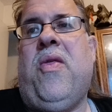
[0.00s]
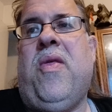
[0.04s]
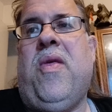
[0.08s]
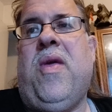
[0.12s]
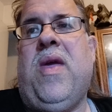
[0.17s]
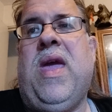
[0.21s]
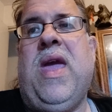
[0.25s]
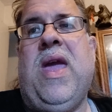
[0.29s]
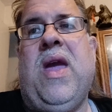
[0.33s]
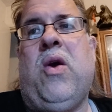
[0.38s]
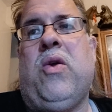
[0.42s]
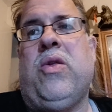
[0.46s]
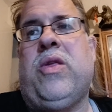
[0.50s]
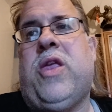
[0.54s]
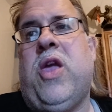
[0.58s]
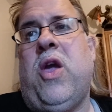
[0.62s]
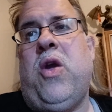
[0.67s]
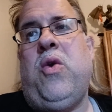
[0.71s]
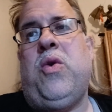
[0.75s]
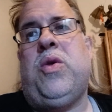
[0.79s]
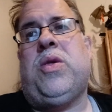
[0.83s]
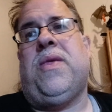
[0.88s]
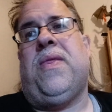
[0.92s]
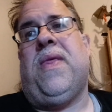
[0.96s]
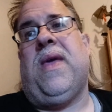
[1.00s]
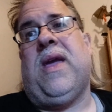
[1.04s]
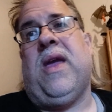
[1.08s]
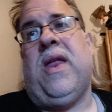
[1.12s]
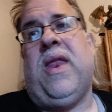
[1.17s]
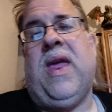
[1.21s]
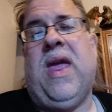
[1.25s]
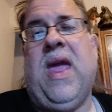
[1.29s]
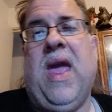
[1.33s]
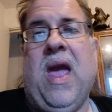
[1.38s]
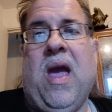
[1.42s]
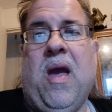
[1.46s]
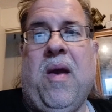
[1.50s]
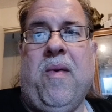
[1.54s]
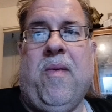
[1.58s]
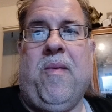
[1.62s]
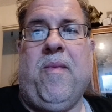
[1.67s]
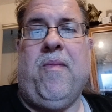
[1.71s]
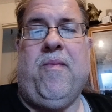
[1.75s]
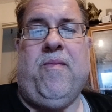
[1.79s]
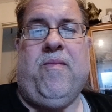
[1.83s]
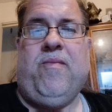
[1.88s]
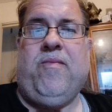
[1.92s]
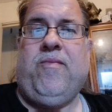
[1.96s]
Hitting on 2, so they're going to hit
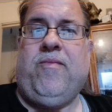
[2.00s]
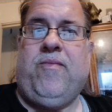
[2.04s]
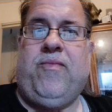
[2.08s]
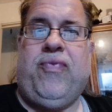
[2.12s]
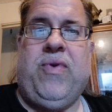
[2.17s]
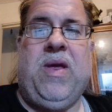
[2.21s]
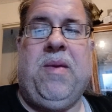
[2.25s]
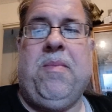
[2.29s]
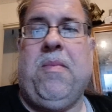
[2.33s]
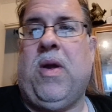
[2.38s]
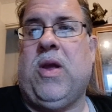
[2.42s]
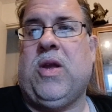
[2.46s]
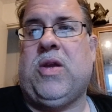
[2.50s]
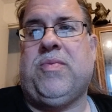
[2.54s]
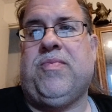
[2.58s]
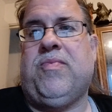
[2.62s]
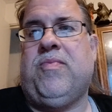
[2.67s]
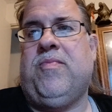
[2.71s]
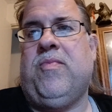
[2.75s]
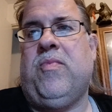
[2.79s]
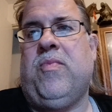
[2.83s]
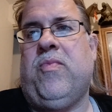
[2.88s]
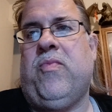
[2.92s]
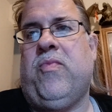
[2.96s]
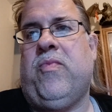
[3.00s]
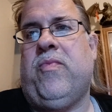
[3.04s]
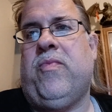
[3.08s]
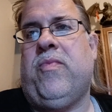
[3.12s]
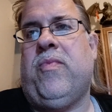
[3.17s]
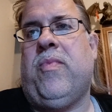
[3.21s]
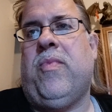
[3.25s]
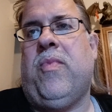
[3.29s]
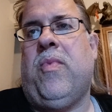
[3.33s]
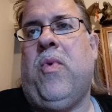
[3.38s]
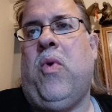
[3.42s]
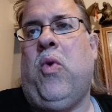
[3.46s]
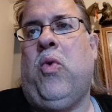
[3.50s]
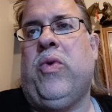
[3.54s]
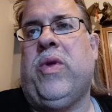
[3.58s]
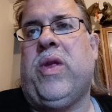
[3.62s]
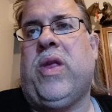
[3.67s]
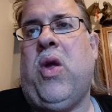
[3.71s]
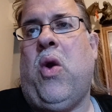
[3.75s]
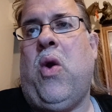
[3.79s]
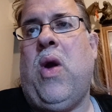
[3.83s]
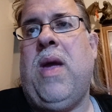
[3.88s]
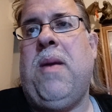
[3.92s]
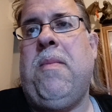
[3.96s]
pretty much all the
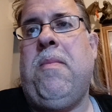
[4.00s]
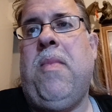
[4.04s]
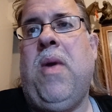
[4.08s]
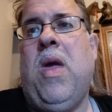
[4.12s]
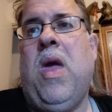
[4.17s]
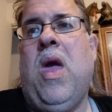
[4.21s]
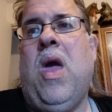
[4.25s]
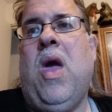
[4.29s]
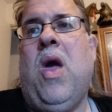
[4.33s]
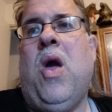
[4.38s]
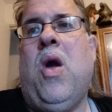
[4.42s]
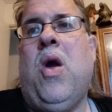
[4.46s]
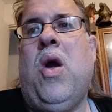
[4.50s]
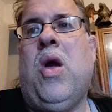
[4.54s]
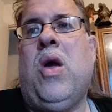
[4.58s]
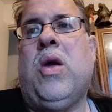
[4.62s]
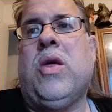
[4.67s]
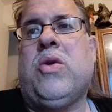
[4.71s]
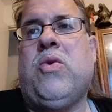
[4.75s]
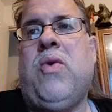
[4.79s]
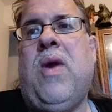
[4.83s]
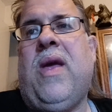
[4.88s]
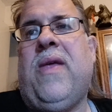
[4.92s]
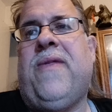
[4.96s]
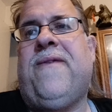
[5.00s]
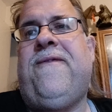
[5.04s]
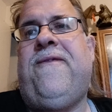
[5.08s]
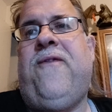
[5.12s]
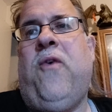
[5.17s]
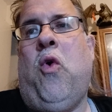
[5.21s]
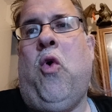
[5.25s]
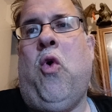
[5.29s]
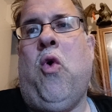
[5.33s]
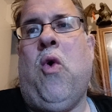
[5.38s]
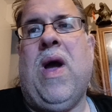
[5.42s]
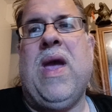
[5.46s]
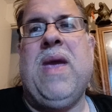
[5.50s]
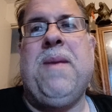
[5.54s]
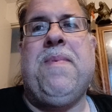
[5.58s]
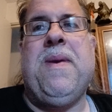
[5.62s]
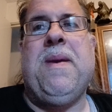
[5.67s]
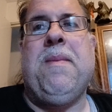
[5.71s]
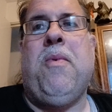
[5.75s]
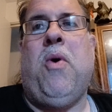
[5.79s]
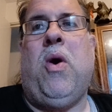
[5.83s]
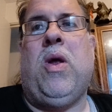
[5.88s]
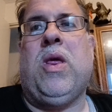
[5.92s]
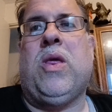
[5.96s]
time. Strength 4,
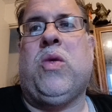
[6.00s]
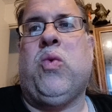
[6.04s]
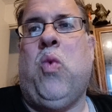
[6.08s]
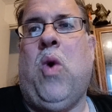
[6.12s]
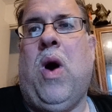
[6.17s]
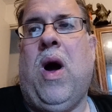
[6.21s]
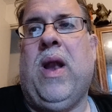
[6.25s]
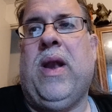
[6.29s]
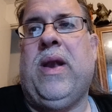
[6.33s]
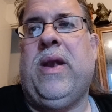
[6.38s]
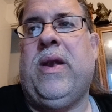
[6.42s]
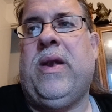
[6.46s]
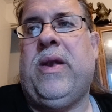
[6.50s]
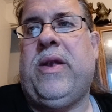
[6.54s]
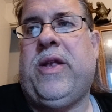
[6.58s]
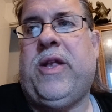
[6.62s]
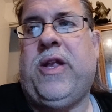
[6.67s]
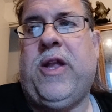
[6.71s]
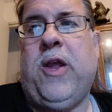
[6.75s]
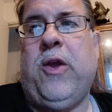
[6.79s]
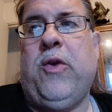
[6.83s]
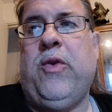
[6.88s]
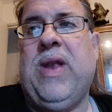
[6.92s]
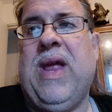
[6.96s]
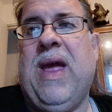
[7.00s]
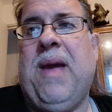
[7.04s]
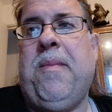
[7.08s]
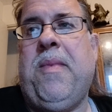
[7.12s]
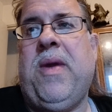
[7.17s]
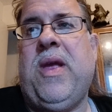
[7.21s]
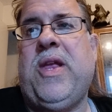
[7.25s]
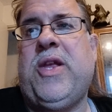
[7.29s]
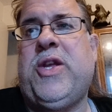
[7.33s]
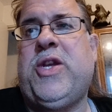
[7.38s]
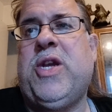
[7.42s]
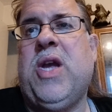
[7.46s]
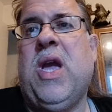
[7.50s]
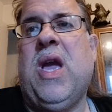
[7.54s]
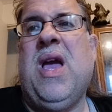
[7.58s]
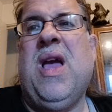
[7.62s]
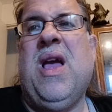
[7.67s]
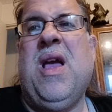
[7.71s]
AP -1, 2 damage.